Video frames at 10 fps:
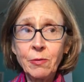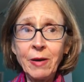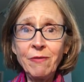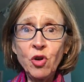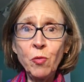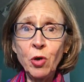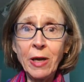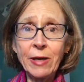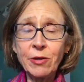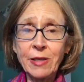We have no more
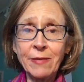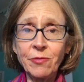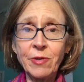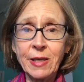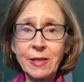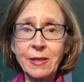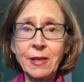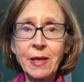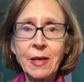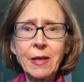letters after this.
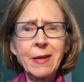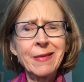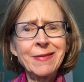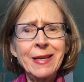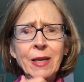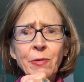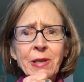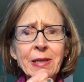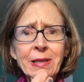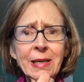
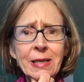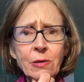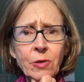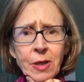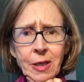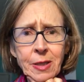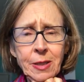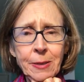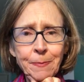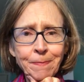Anyone can guess what it
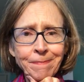is?